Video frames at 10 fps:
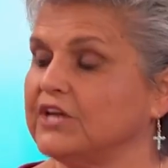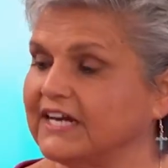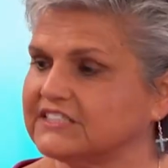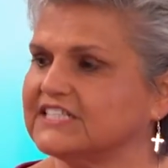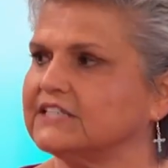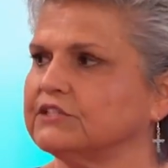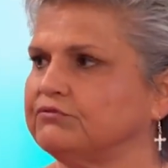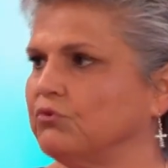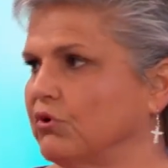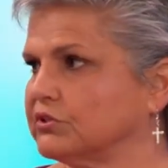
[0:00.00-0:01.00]

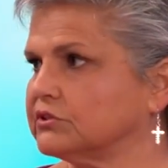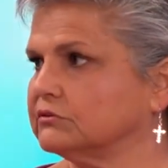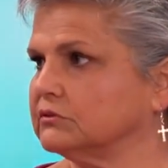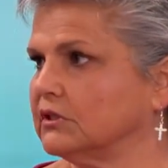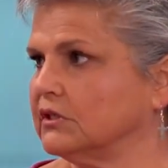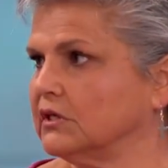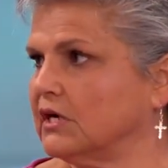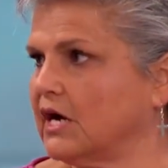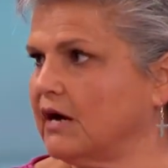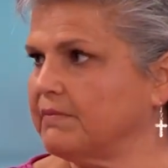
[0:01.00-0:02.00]
excessive force? Mm.
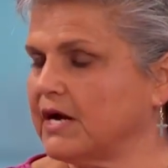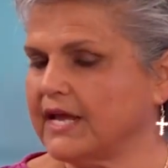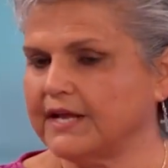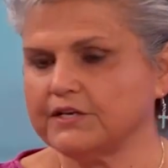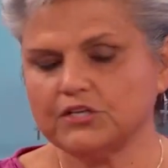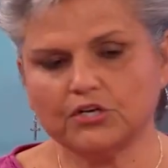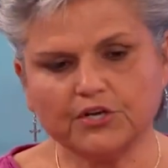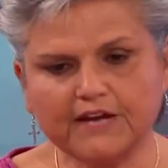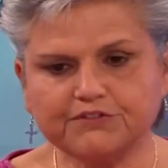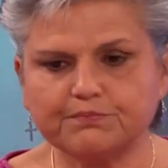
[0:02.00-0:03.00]
Um, and, you
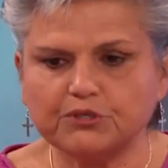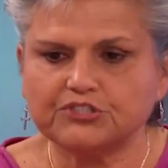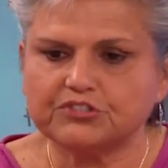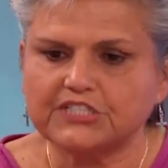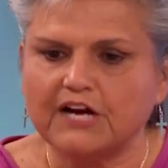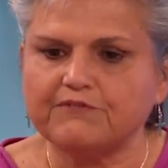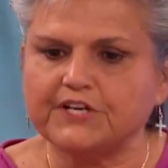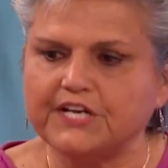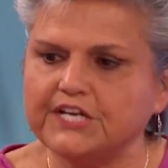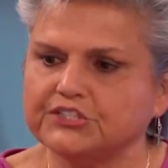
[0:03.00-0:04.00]
know, you have to put yourself
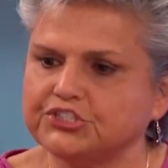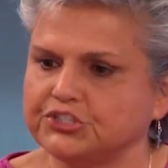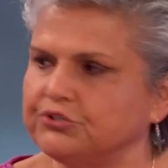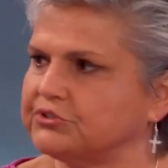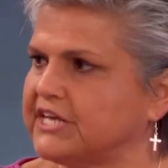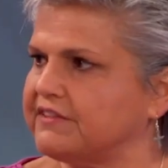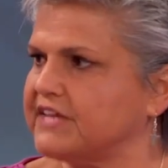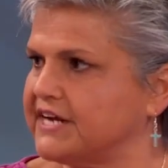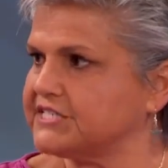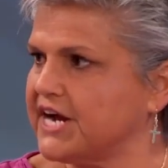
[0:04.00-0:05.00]
in his shoes at
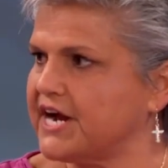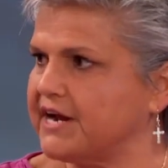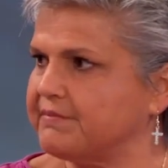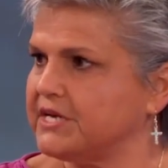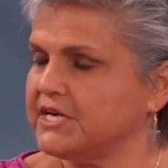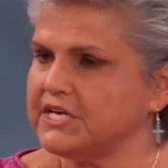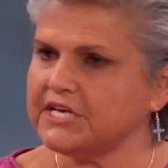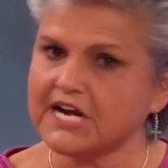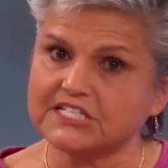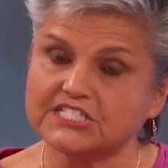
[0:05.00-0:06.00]
that time.
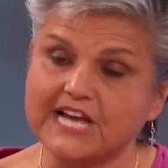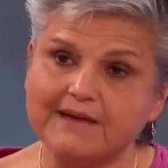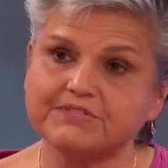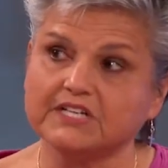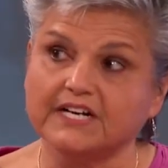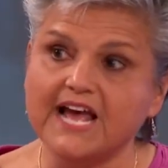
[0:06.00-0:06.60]
He got stabbed in the